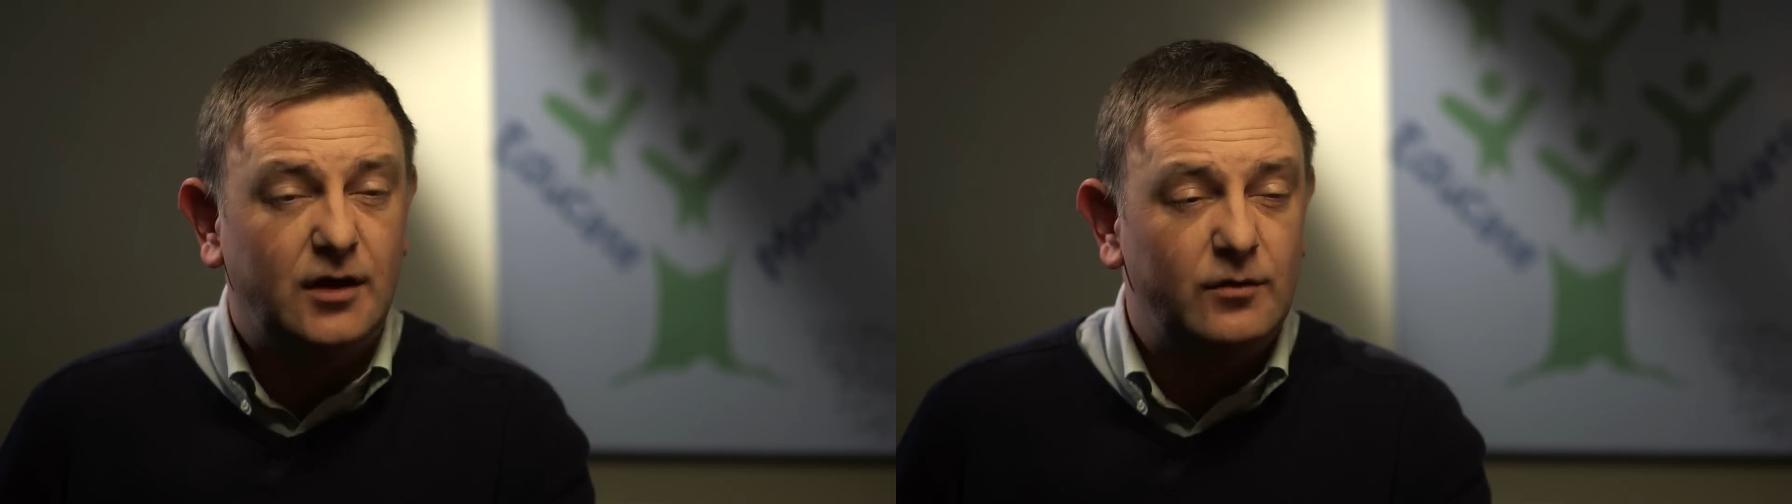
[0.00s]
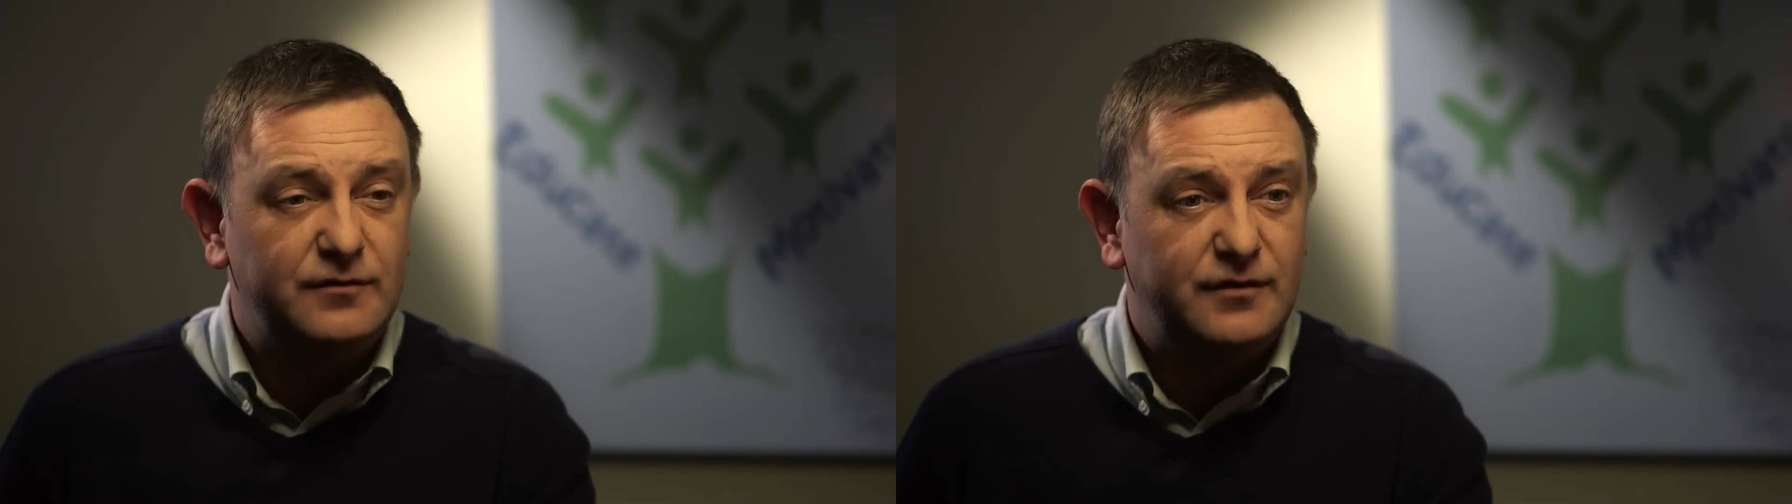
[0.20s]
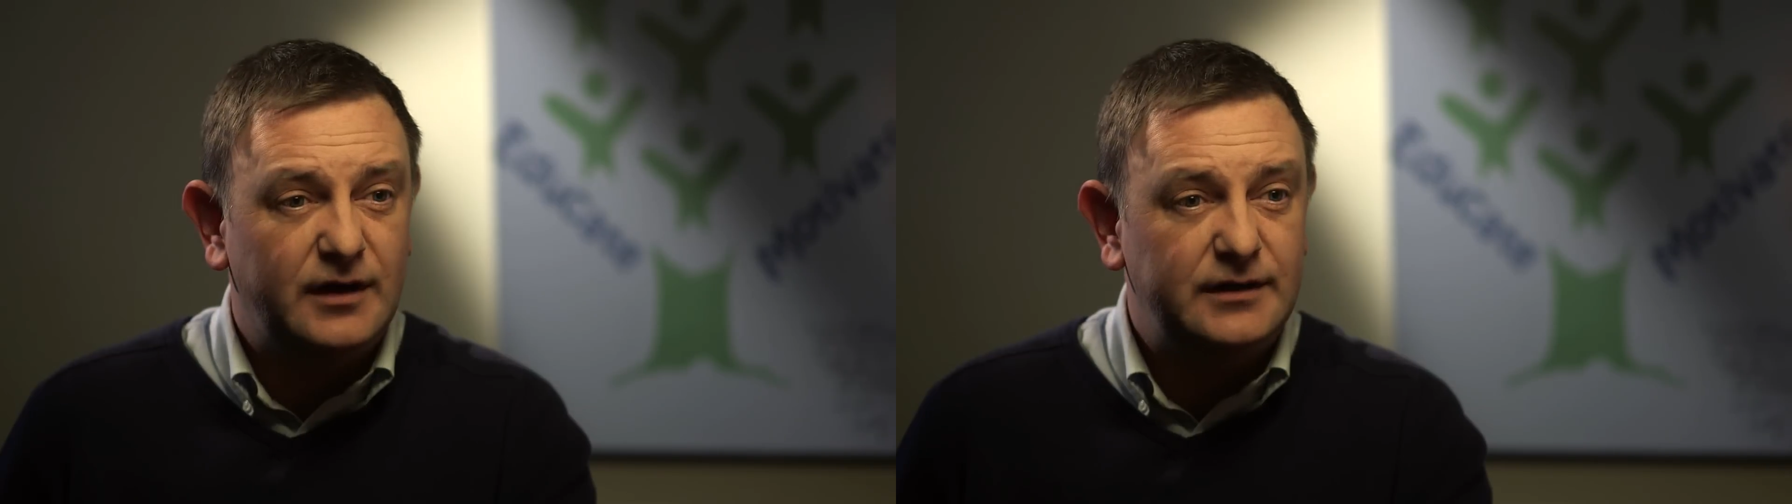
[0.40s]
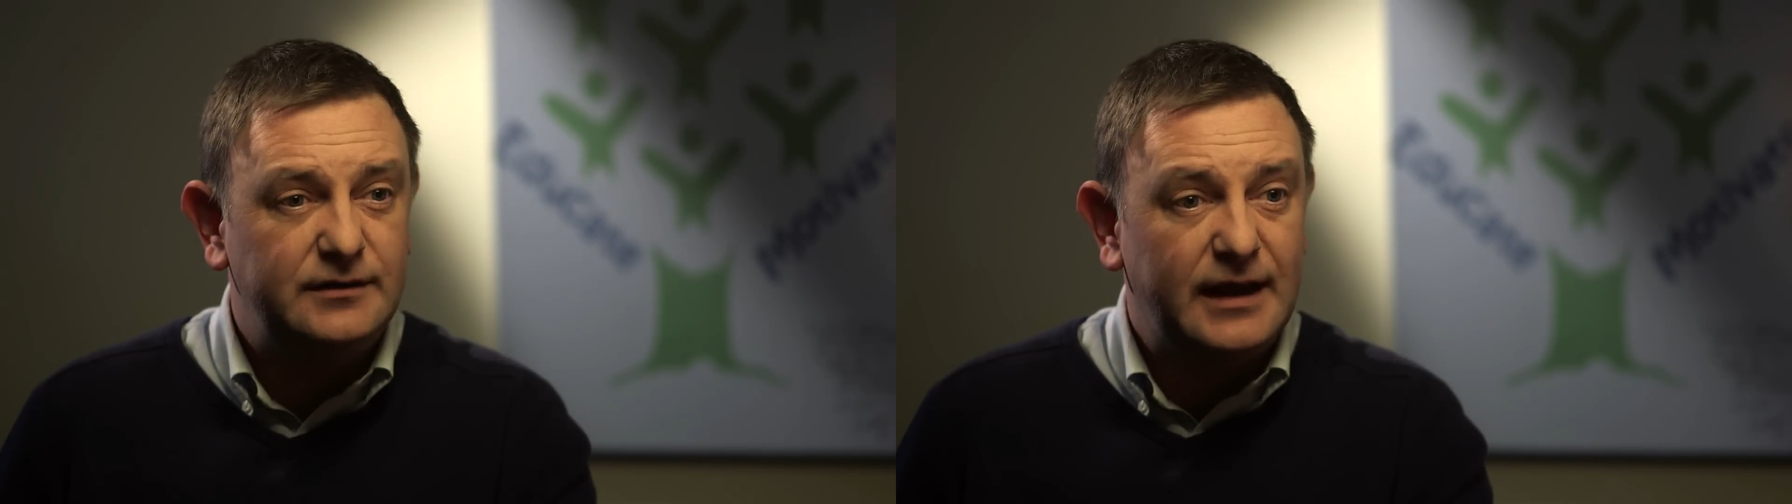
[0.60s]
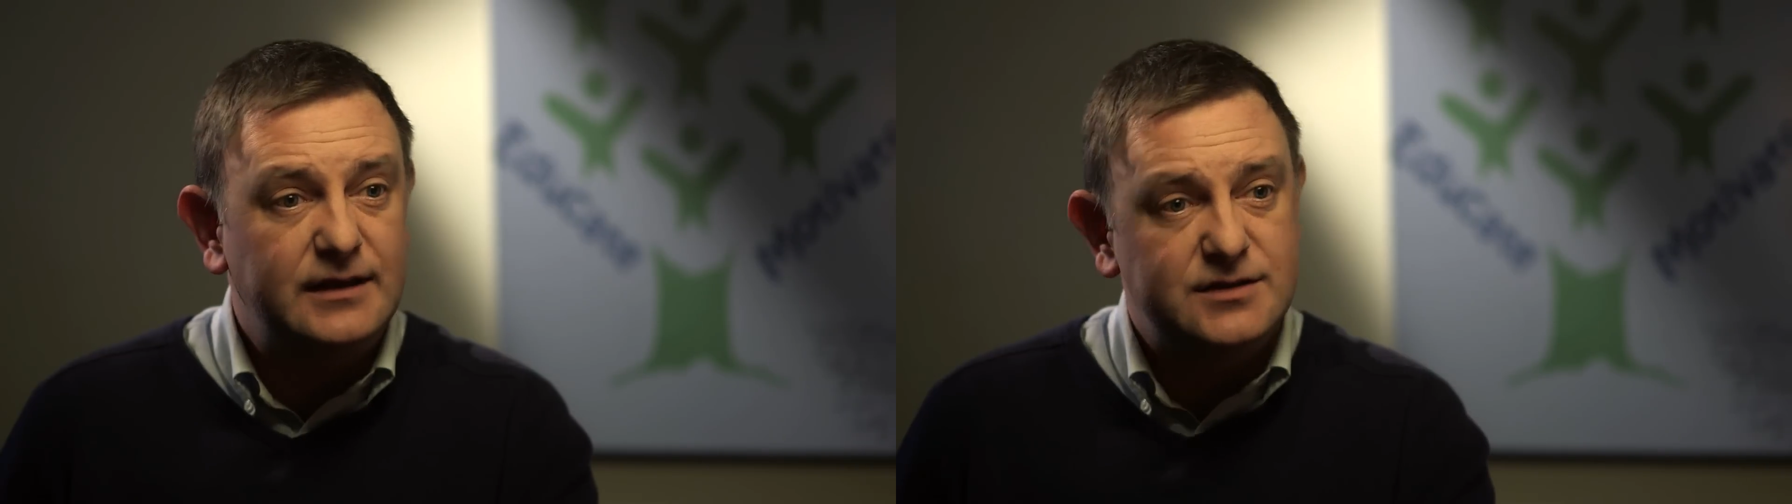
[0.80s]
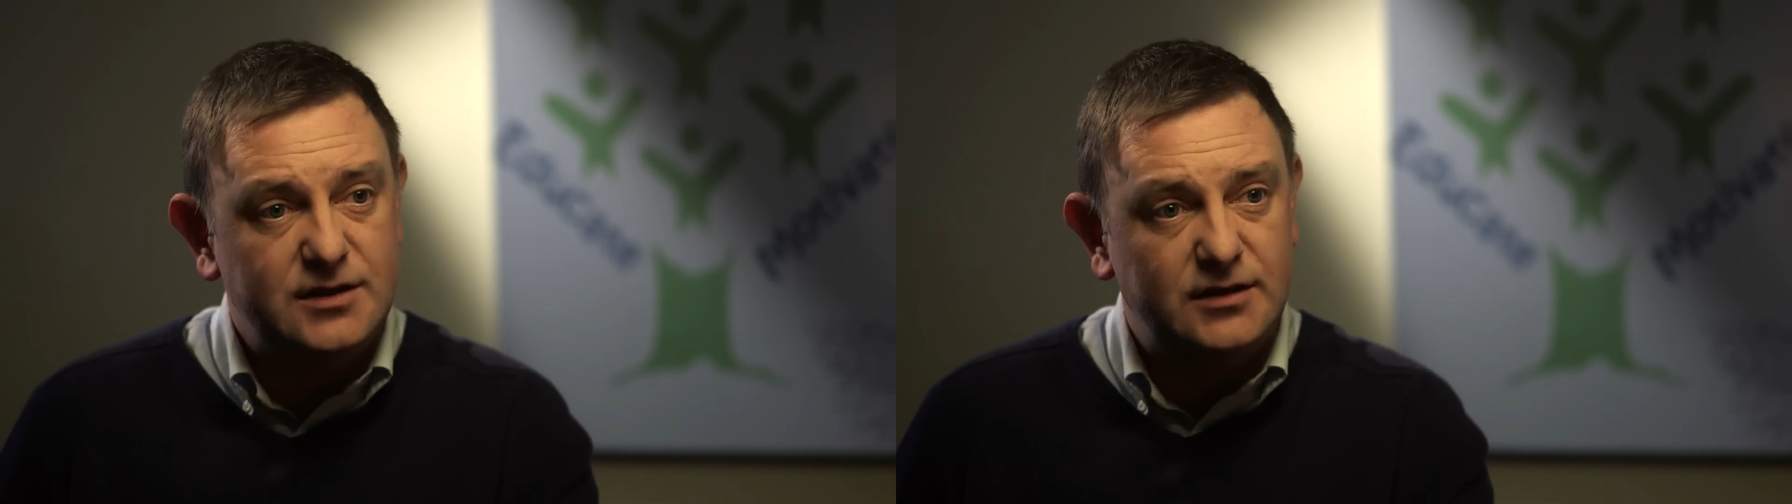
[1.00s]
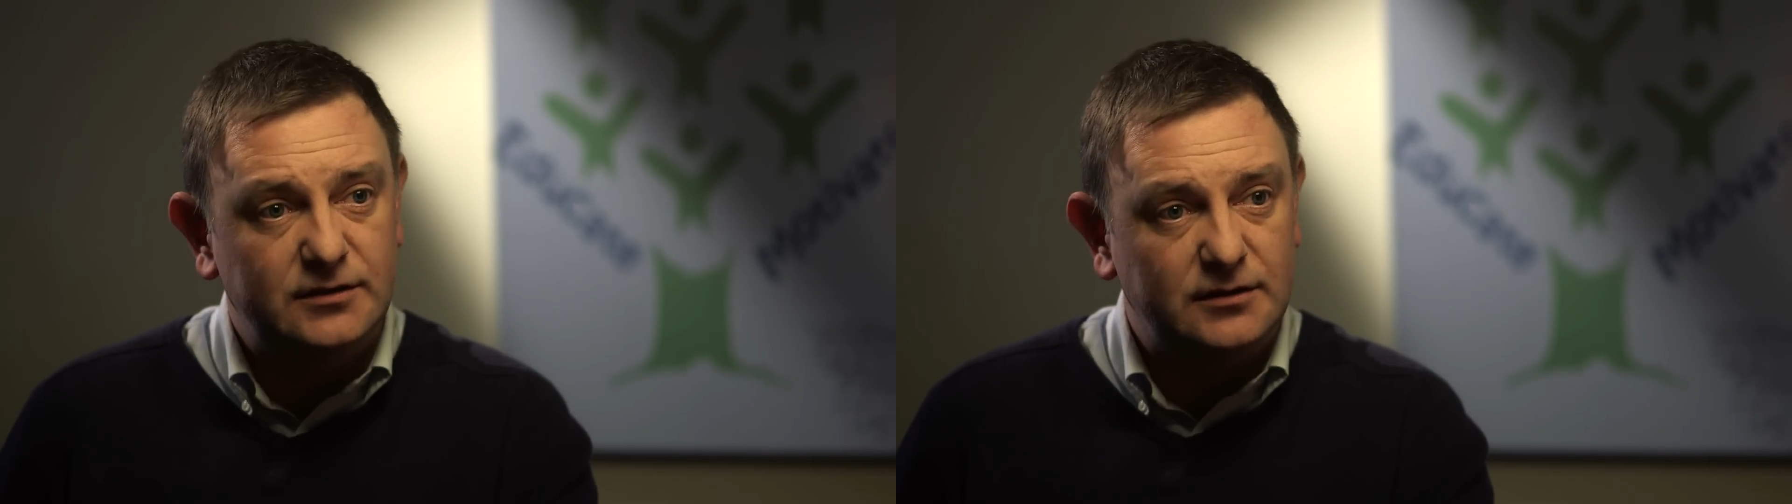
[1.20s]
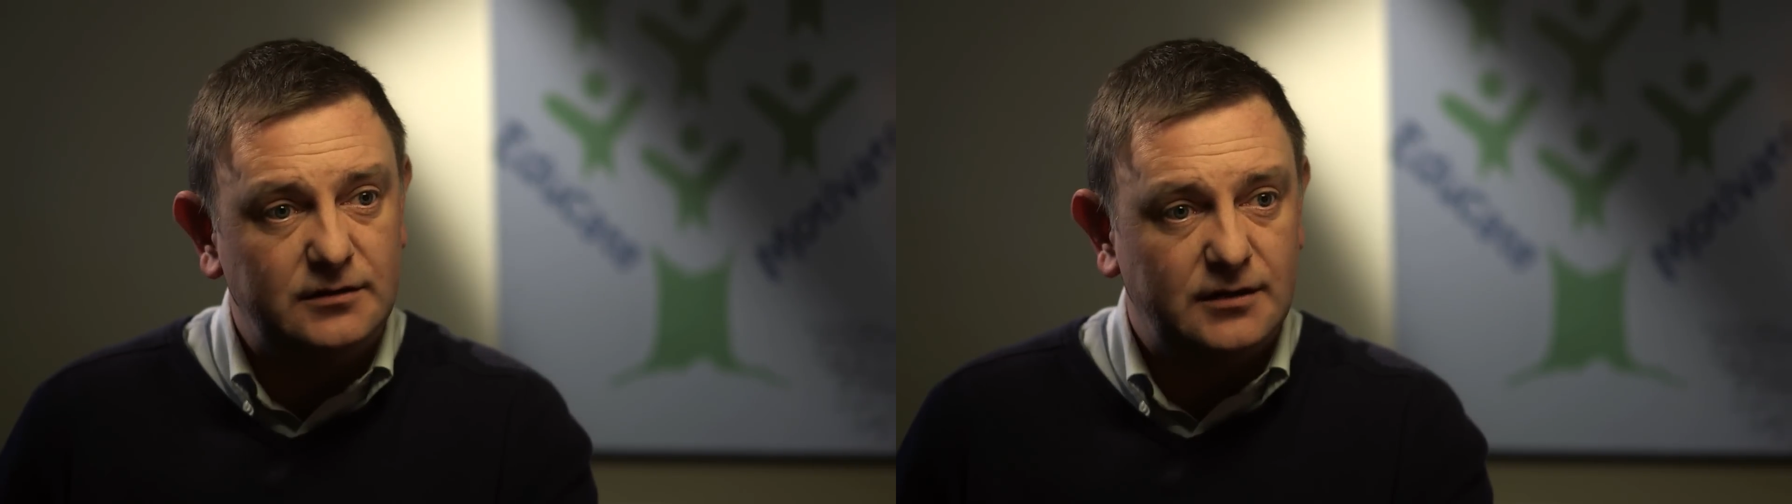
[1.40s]
go and find
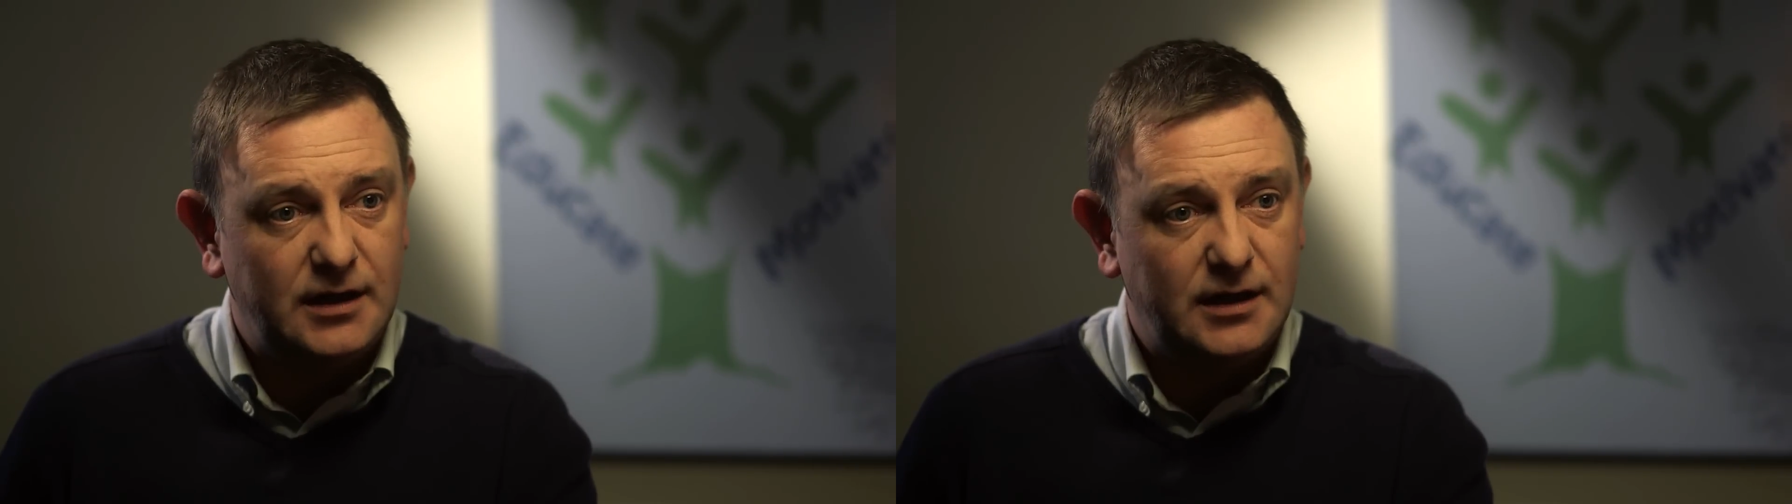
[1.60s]
external